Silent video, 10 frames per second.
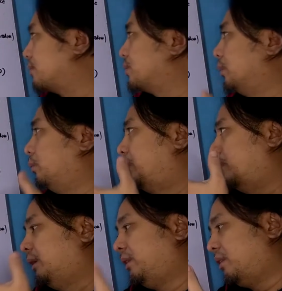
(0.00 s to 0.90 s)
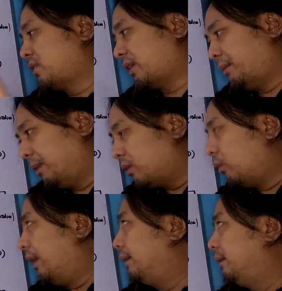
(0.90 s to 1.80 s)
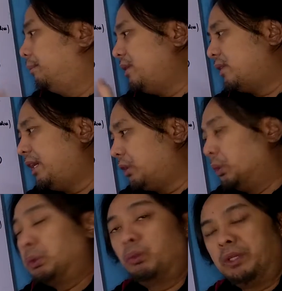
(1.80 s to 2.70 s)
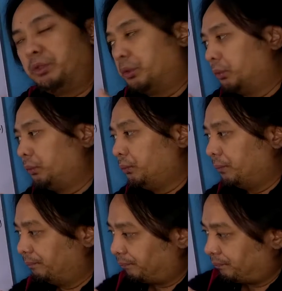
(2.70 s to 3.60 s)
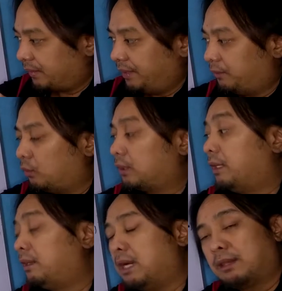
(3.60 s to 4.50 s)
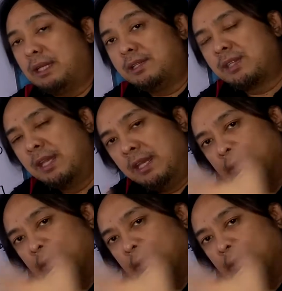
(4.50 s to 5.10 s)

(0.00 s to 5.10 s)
So we already described that one. And please take note, when you go to the total inductance,